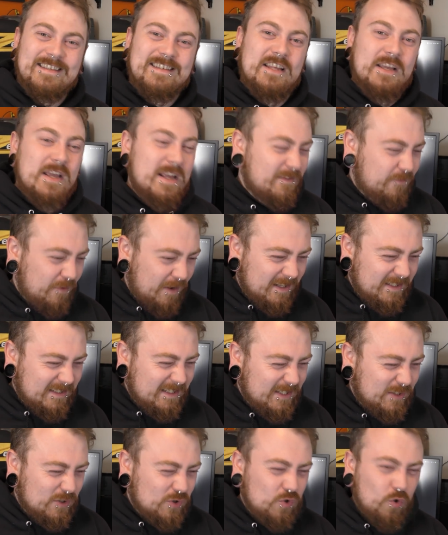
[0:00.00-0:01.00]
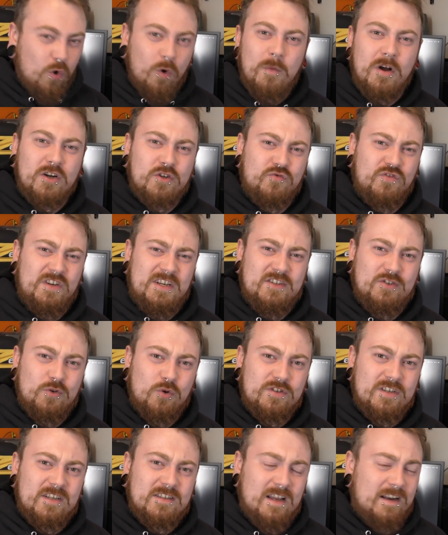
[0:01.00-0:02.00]
they invested so much
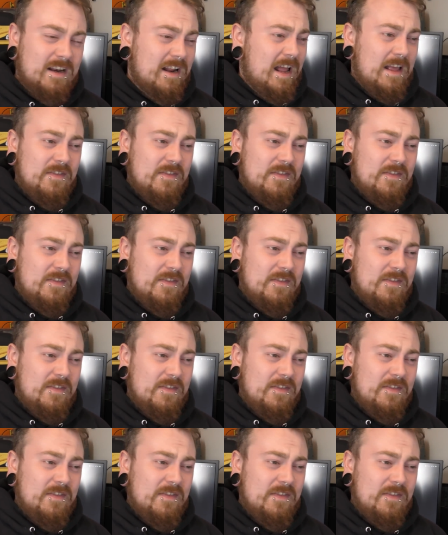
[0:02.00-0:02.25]
resources in it,